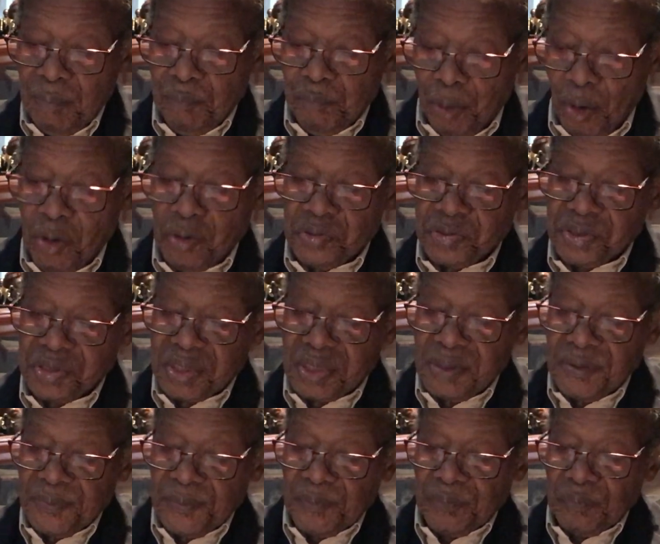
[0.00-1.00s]
post
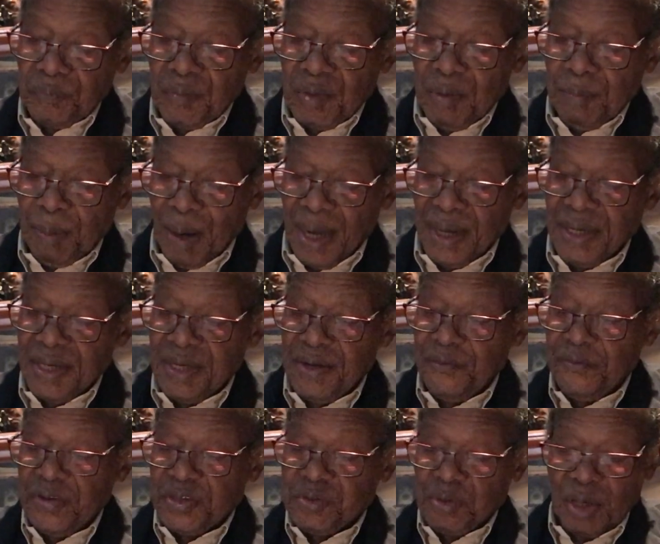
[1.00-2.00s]
by an
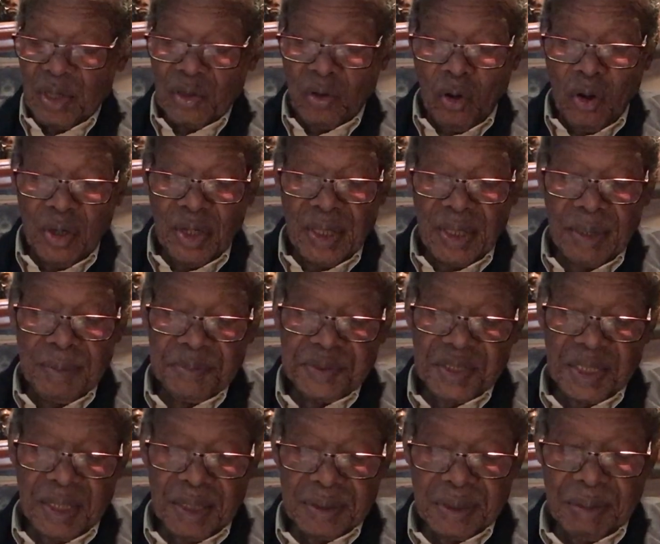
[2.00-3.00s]
individual calling
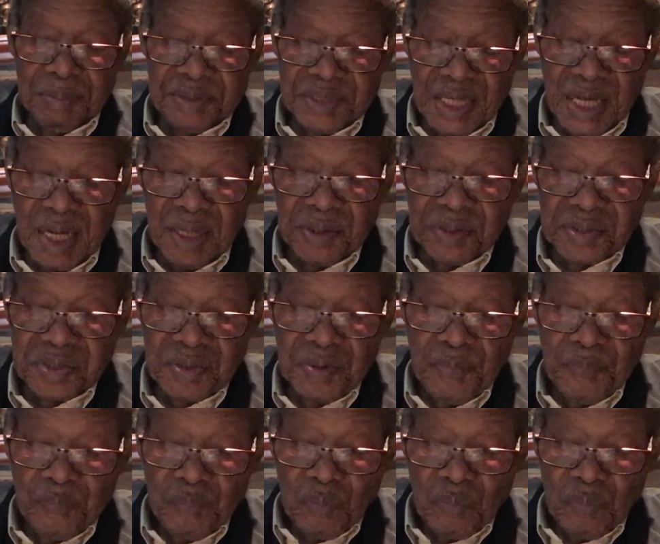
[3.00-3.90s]
themselves